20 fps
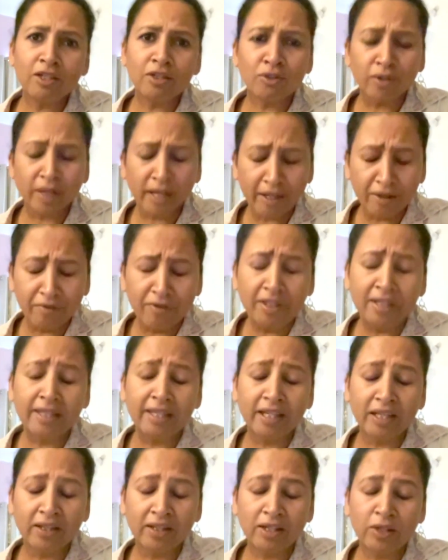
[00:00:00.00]
So
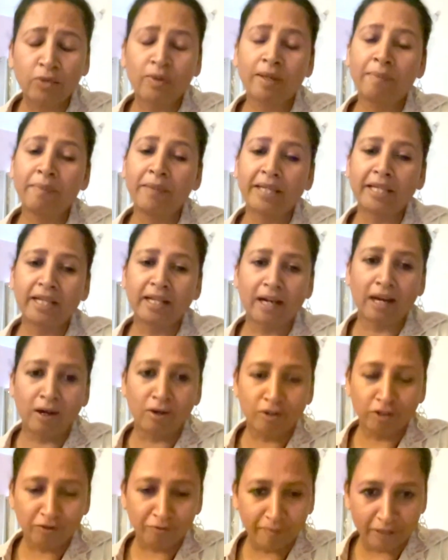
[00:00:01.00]
everything that we are making
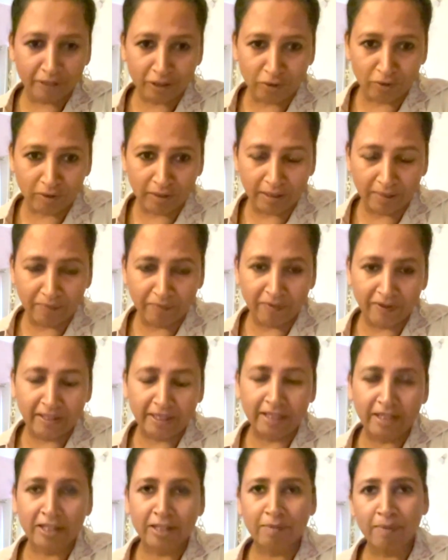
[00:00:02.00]
out of petroleum,
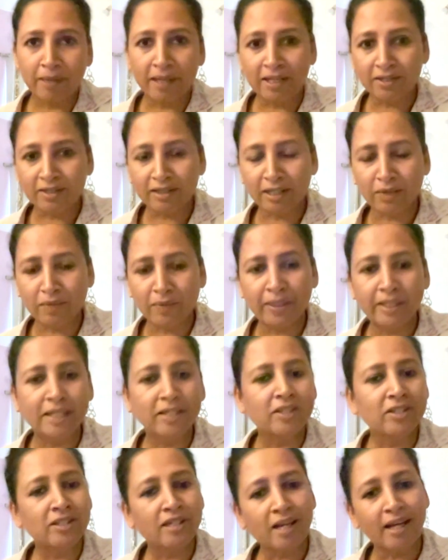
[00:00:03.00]
whether it's plastic, whether
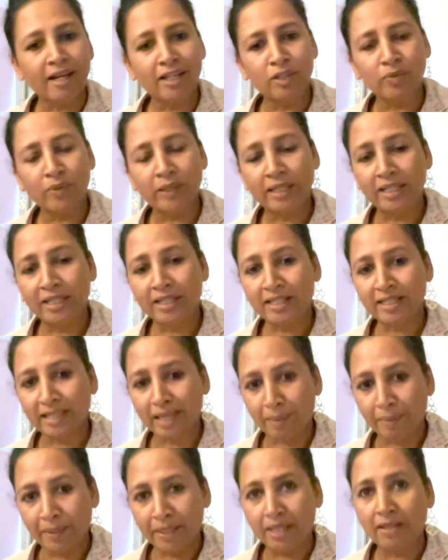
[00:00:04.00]
it's dyes, whether it's
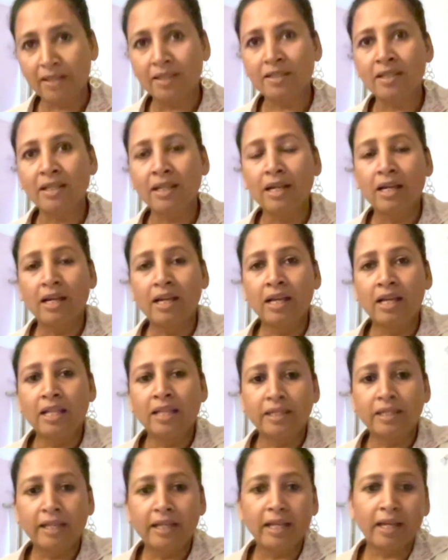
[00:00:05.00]
chemicals,
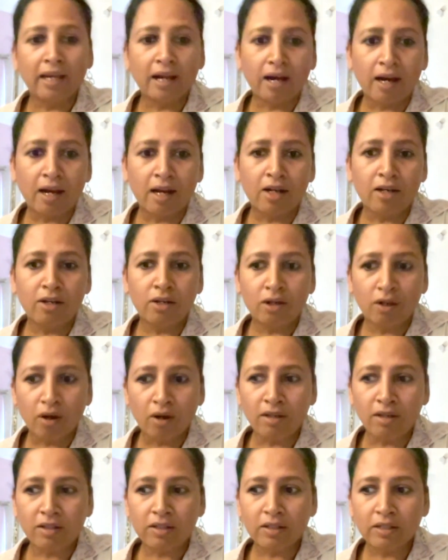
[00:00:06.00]
they are
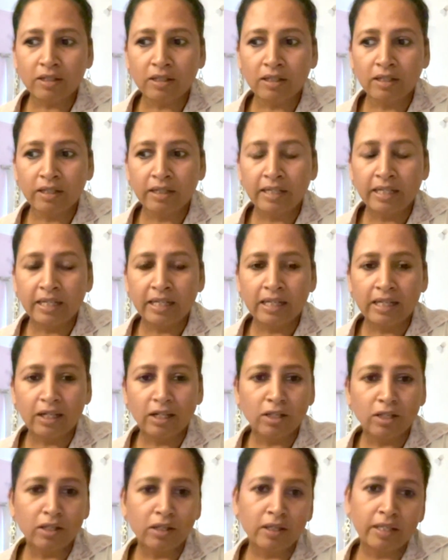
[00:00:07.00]
not
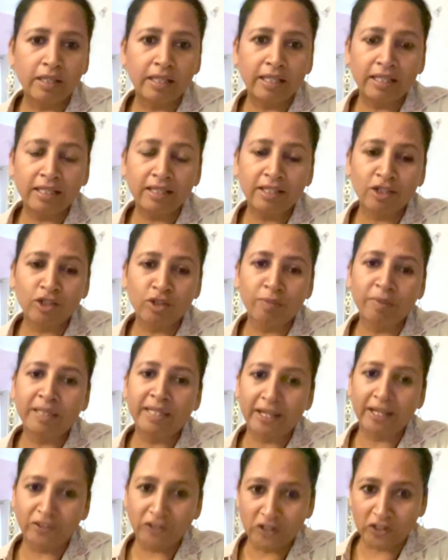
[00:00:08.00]
easy to be
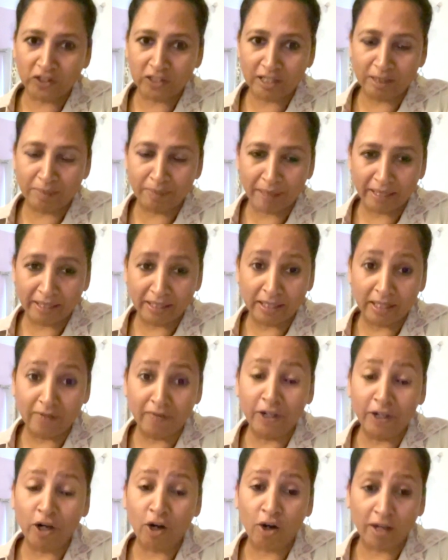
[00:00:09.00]
digested by the
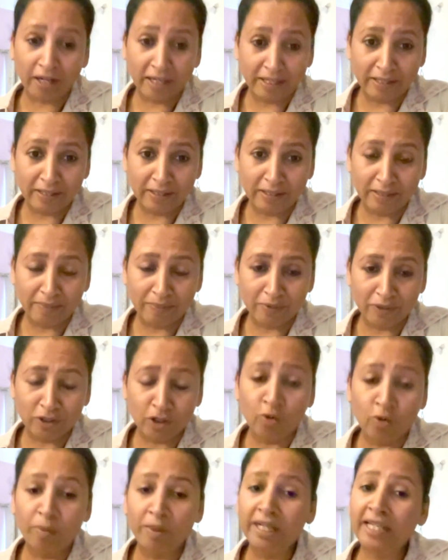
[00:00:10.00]
living organisms.
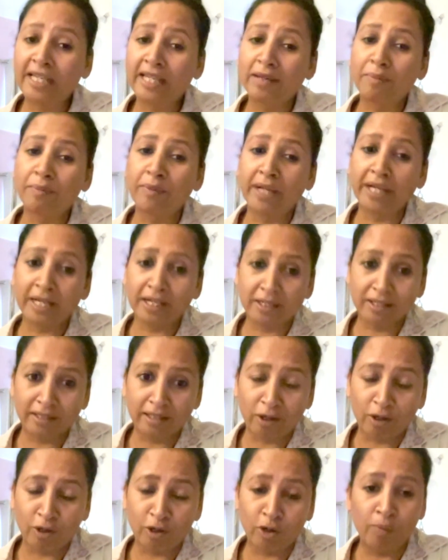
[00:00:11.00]
Nobody can break it
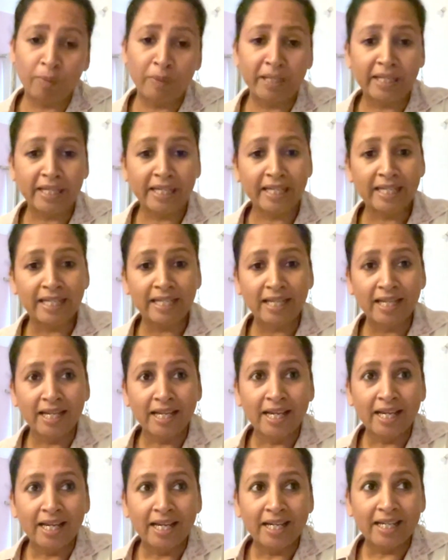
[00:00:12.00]
down. Nobody can
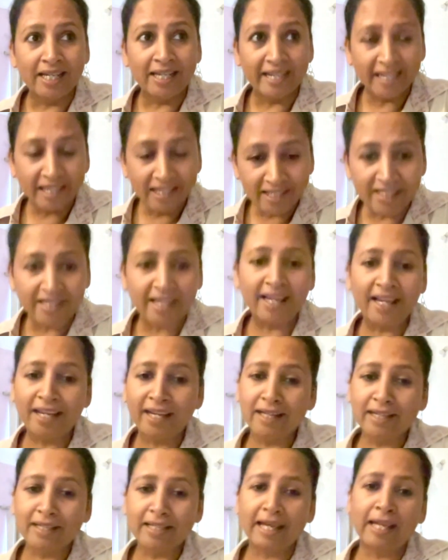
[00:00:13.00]

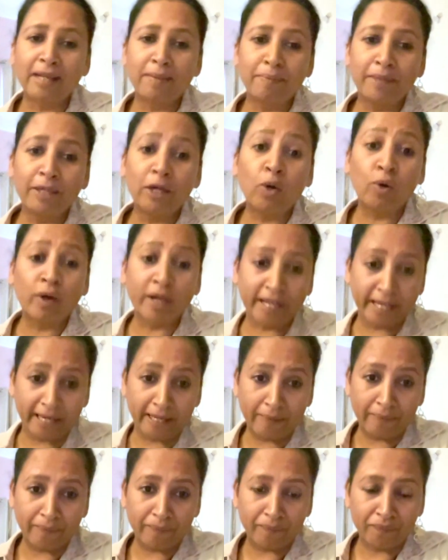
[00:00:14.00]
intake it and be
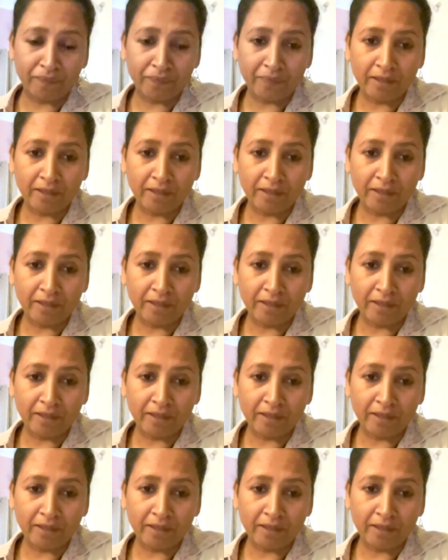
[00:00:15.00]
okay.